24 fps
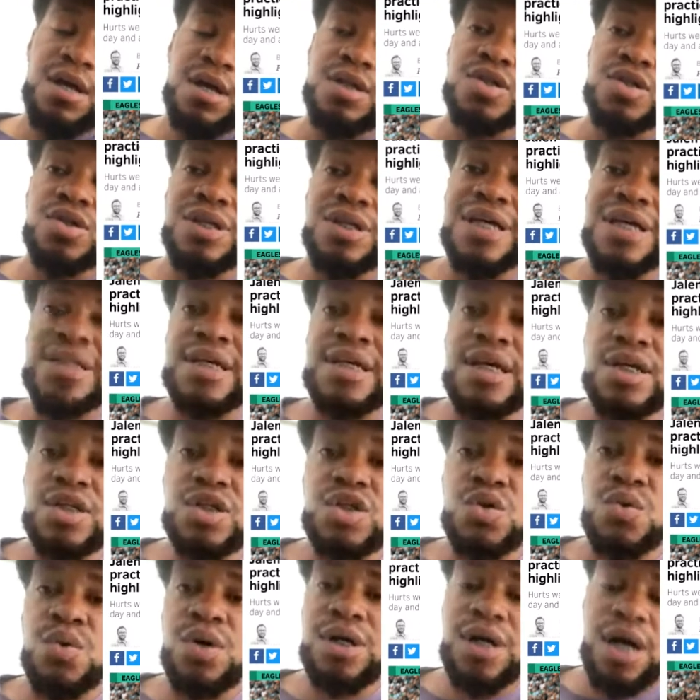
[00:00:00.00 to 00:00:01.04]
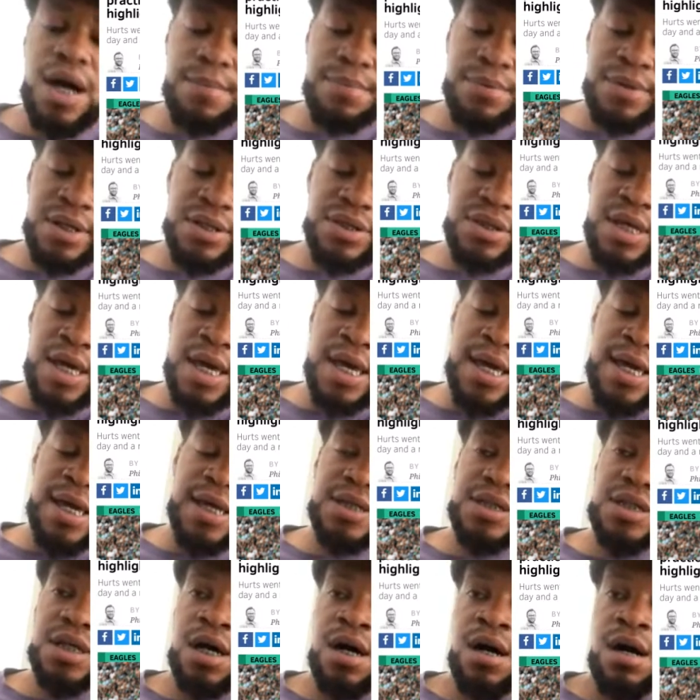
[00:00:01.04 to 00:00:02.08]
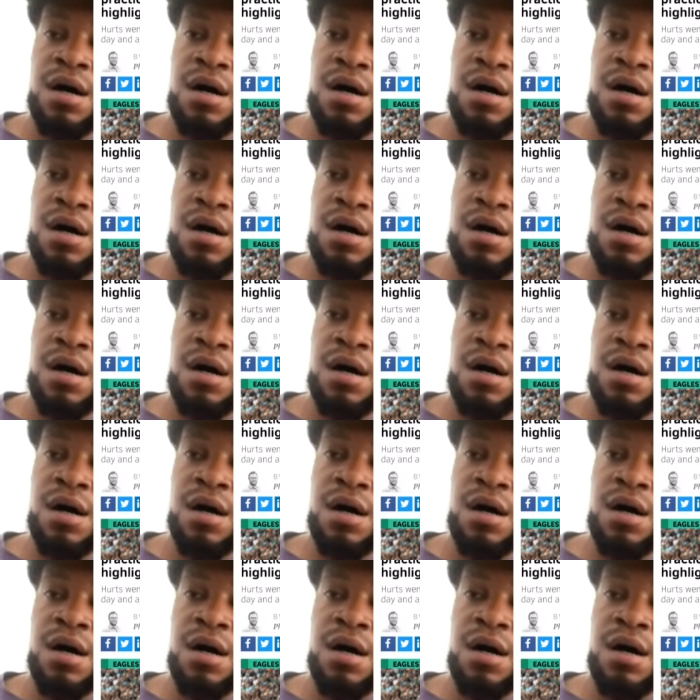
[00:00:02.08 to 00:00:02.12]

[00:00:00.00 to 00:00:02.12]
So let's get into a couple of things